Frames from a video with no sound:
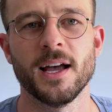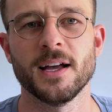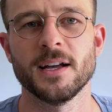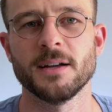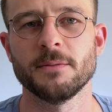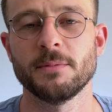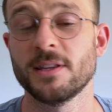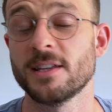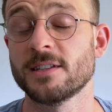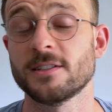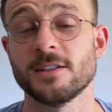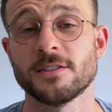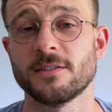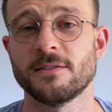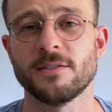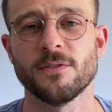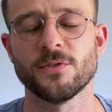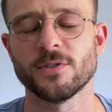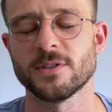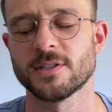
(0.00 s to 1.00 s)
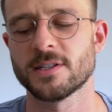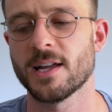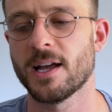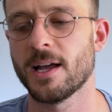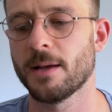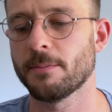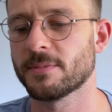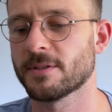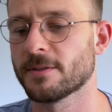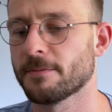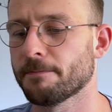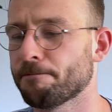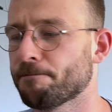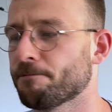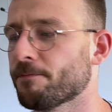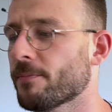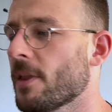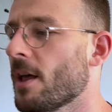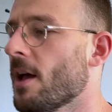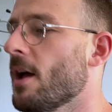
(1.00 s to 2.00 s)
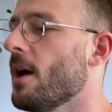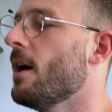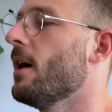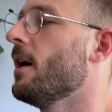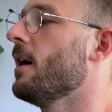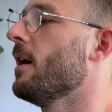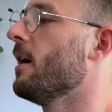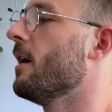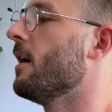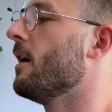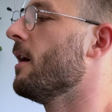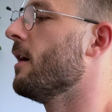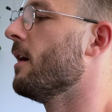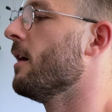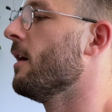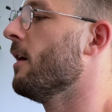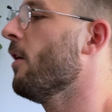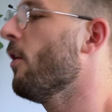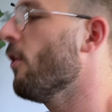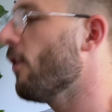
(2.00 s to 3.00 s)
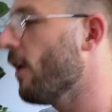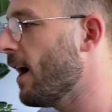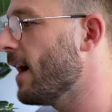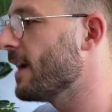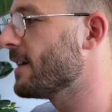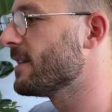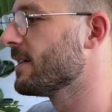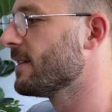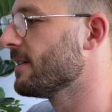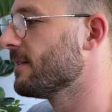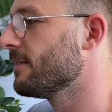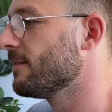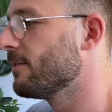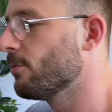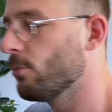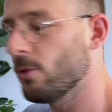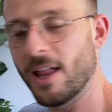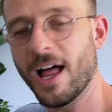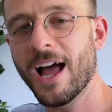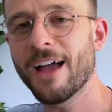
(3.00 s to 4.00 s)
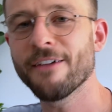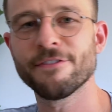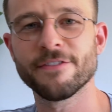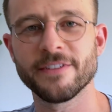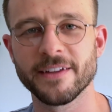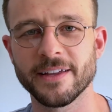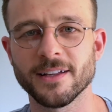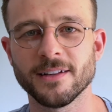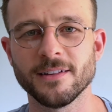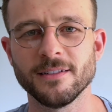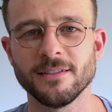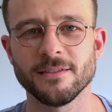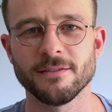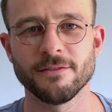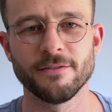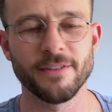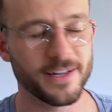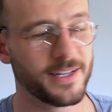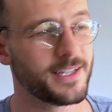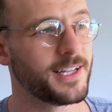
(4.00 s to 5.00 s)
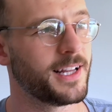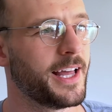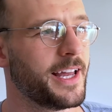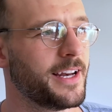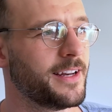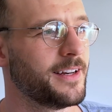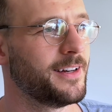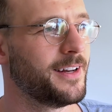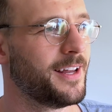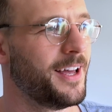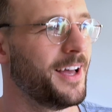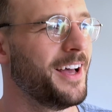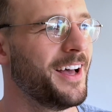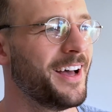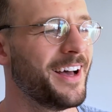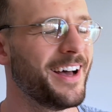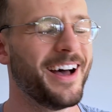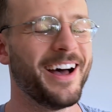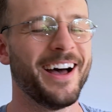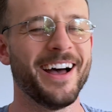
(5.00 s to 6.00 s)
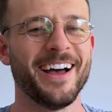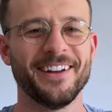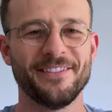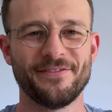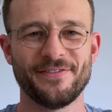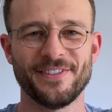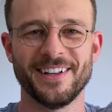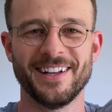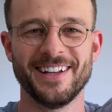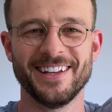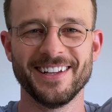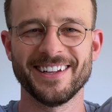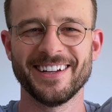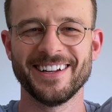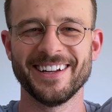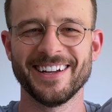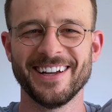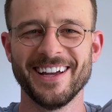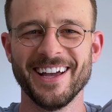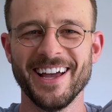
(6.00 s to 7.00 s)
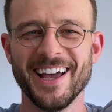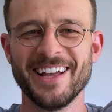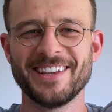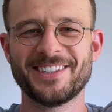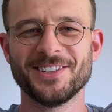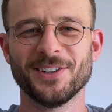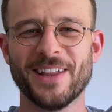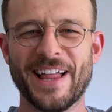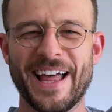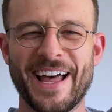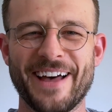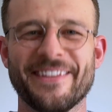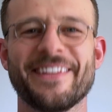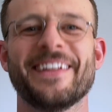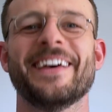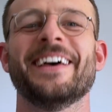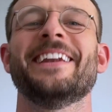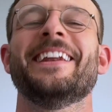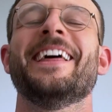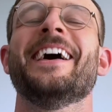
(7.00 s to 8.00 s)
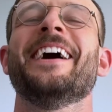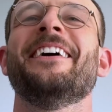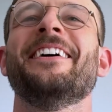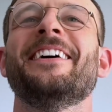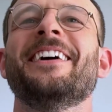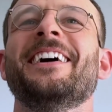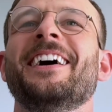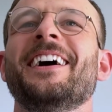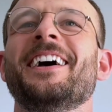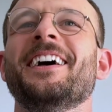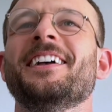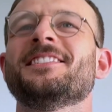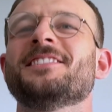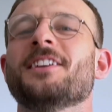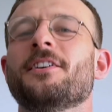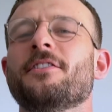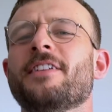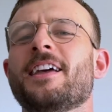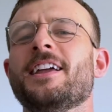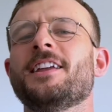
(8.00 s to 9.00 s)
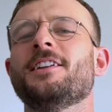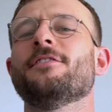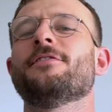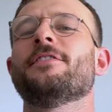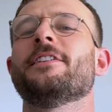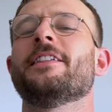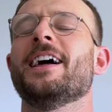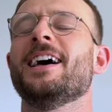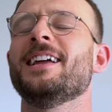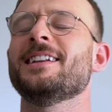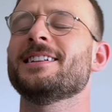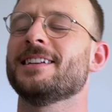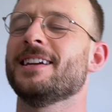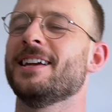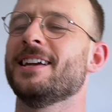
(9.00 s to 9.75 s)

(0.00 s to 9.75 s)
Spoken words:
But there's lots of different types. All right. Well, I feel ventilated. I feel it's all out there now. So thank you for that.